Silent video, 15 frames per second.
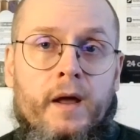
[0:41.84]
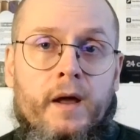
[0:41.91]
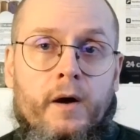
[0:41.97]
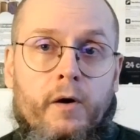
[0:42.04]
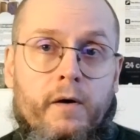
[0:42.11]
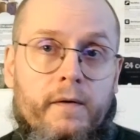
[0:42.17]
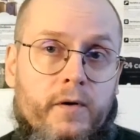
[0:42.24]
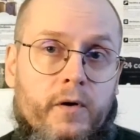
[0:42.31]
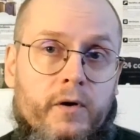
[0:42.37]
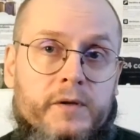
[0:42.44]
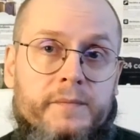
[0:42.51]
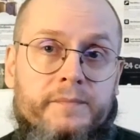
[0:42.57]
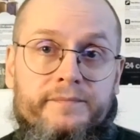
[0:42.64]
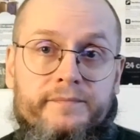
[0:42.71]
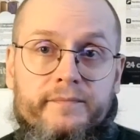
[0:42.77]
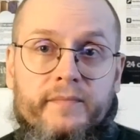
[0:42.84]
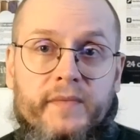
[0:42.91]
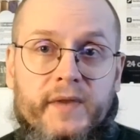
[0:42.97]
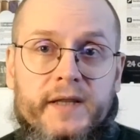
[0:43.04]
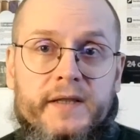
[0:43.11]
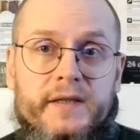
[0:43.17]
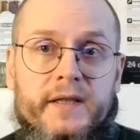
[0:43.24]
Of course,
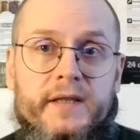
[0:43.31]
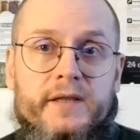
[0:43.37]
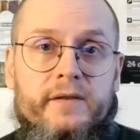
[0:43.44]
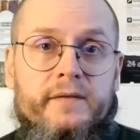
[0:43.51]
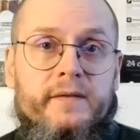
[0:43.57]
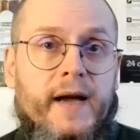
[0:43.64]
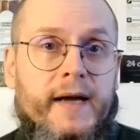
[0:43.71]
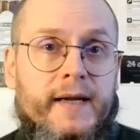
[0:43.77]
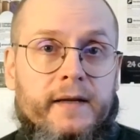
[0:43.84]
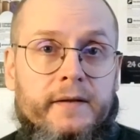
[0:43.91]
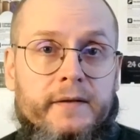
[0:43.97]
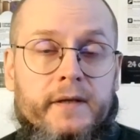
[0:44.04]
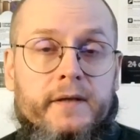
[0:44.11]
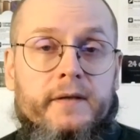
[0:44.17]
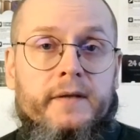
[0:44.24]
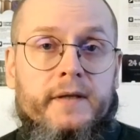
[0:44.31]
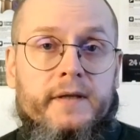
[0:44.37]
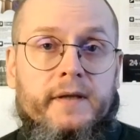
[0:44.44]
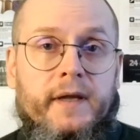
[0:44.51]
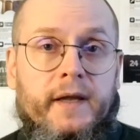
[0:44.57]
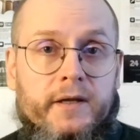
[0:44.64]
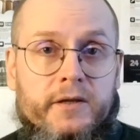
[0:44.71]
this is an analytic
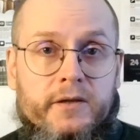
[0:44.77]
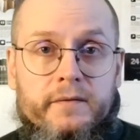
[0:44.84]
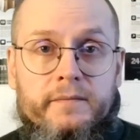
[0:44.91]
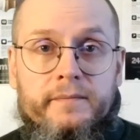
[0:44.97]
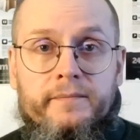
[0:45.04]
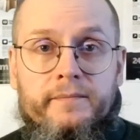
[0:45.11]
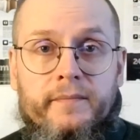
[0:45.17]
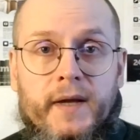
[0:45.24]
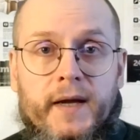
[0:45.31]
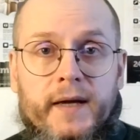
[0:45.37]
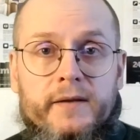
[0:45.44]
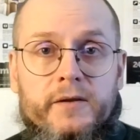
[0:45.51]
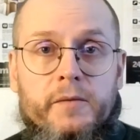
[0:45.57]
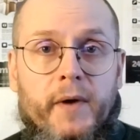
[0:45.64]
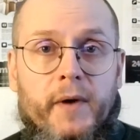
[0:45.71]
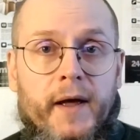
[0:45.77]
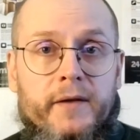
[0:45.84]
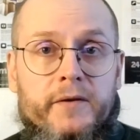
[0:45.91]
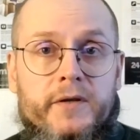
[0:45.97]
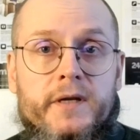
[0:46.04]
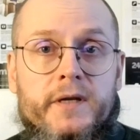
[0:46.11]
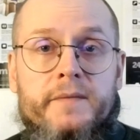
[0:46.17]
distinction, and the
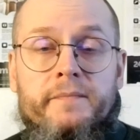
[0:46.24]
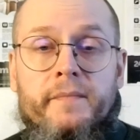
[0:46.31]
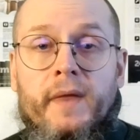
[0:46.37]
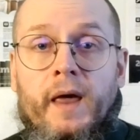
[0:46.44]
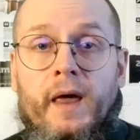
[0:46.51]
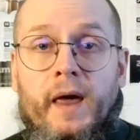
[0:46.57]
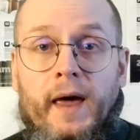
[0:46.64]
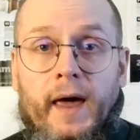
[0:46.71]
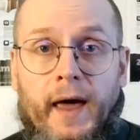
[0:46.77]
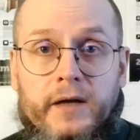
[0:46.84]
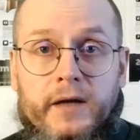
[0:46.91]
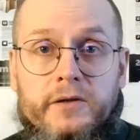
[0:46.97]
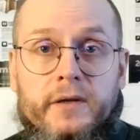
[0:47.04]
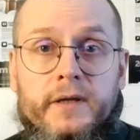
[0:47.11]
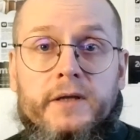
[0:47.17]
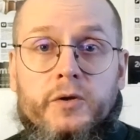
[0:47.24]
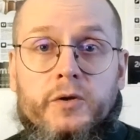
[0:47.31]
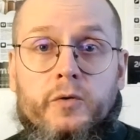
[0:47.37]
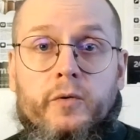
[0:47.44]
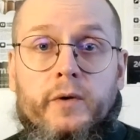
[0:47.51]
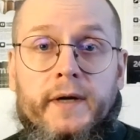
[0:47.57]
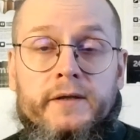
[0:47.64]
branches actually
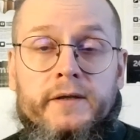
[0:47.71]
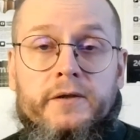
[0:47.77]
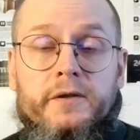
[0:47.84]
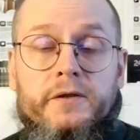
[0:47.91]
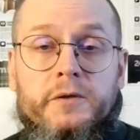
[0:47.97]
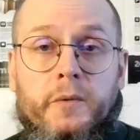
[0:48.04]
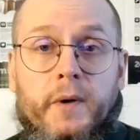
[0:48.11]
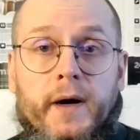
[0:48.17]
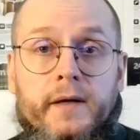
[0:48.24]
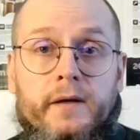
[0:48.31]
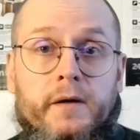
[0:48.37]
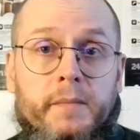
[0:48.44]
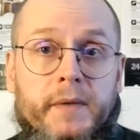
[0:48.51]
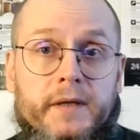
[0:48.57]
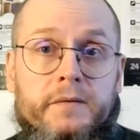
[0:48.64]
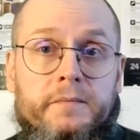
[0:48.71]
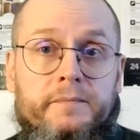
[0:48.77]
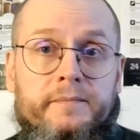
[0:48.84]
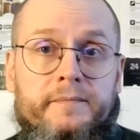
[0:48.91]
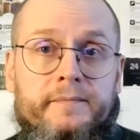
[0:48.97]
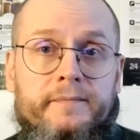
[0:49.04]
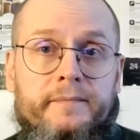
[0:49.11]
do intertwine a bit.
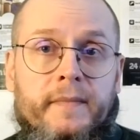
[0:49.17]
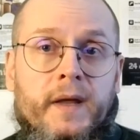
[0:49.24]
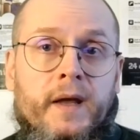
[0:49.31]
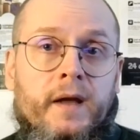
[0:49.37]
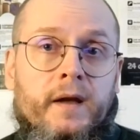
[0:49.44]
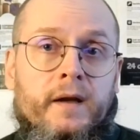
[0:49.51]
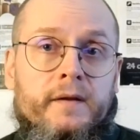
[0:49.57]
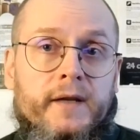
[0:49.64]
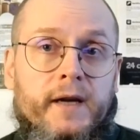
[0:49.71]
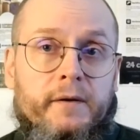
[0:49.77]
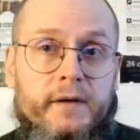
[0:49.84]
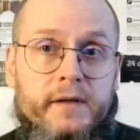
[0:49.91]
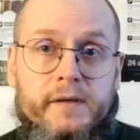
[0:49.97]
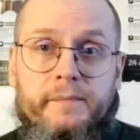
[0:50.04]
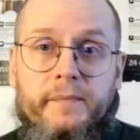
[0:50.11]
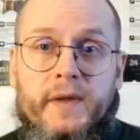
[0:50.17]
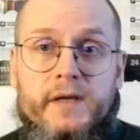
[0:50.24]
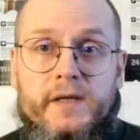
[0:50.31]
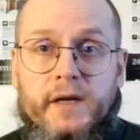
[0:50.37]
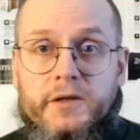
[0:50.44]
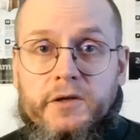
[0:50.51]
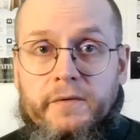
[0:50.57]
There is
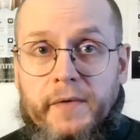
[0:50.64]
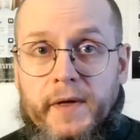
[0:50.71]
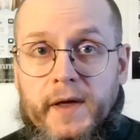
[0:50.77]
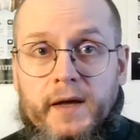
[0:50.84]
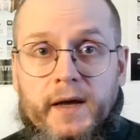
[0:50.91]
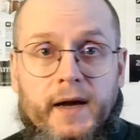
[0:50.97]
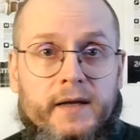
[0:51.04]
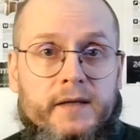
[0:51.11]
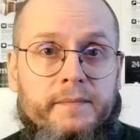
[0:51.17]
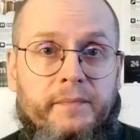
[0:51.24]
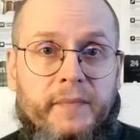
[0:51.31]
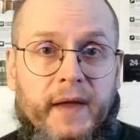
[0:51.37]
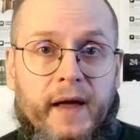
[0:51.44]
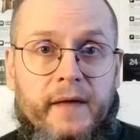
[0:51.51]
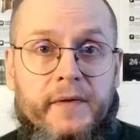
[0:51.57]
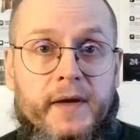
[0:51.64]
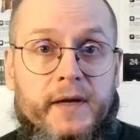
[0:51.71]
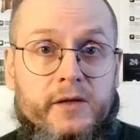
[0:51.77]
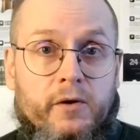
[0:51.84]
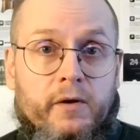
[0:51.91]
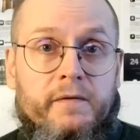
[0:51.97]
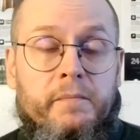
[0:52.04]
such a thing as ethics
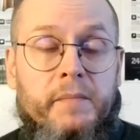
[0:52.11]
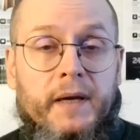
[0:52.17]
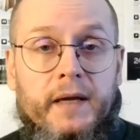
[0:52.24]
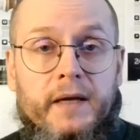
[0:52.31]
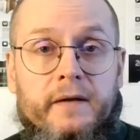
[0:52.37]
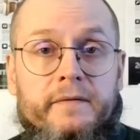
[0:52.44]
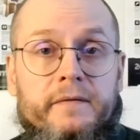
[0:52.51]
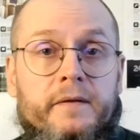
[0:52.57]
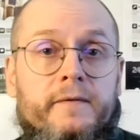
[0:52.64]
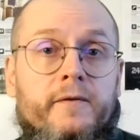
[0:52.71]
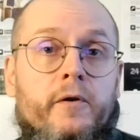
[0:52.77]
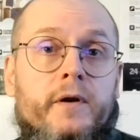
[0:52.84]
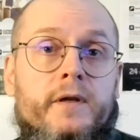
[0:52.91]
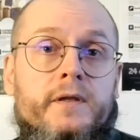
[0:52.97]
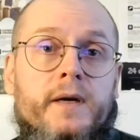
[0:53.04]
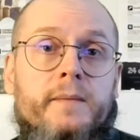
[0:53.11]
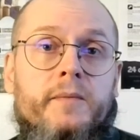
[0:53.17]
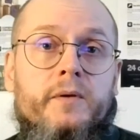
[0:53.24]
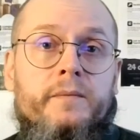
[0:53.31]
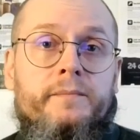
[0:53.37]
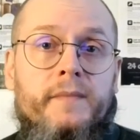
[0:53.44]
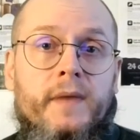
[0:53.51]
of belief, for
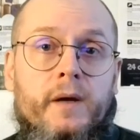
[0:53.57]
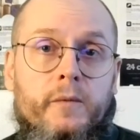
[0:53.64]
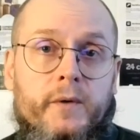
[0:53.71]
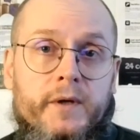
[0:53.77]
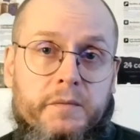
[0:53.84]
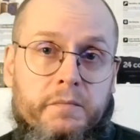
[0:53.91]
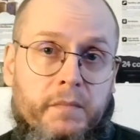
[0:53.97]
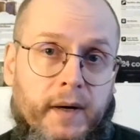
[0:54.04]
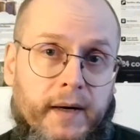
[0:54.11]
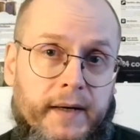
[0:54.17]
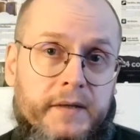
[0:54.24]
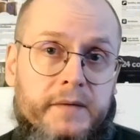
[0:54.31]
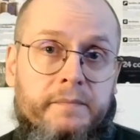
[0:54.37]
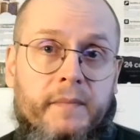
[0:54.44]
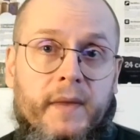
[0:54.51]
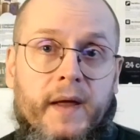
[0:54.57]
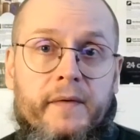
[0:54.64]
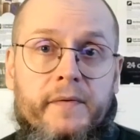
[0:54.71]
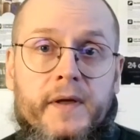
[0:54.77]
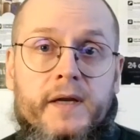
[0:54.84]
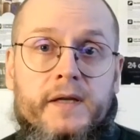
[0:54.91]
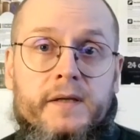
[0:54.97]
example, which binds
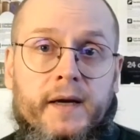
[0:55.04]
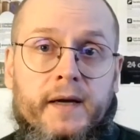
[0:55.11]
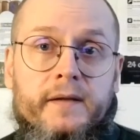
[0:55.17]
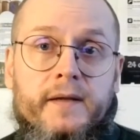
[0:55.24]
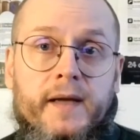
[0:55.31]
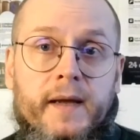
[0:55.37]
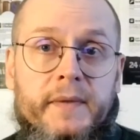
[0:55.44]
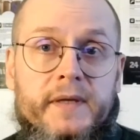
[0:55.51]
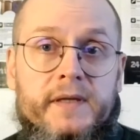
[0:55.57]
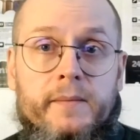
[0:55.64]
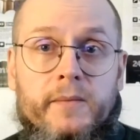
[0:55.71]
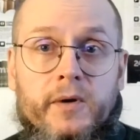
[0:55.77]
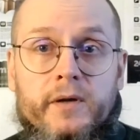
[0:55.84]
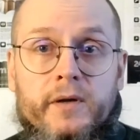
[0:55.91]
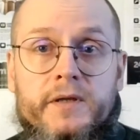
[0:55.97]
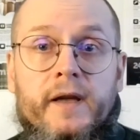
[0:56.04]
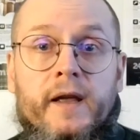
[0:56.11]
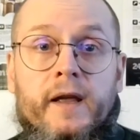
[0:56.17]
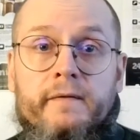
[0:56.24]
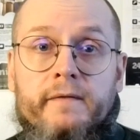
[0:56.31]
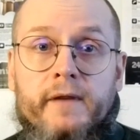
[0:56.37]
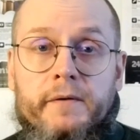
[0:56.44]
ethics and epistemology
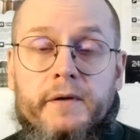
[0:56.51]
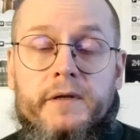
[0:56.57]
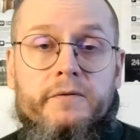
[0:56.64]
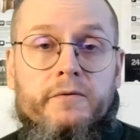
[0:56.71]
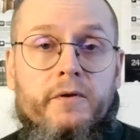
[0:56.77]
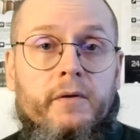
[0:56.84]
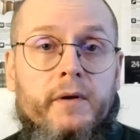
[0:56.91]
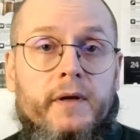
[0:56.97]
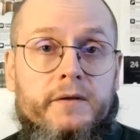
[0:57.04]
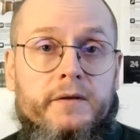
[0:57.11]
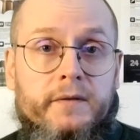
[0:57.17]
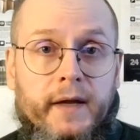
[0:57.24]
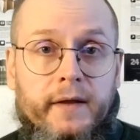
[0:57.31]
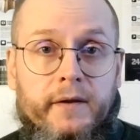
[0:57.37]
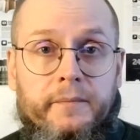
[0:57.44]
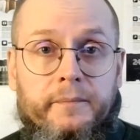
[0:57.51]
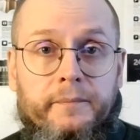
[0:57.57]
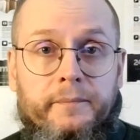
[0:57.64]
very strongly together.